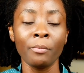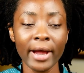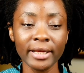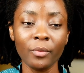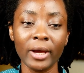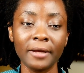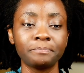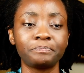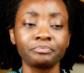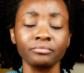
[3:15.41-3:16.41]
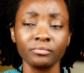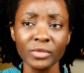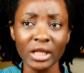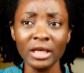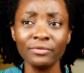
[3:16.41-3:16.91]
But anyway,
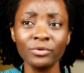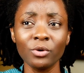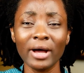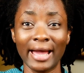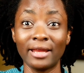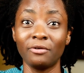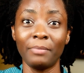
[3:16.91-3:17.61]
even though I kind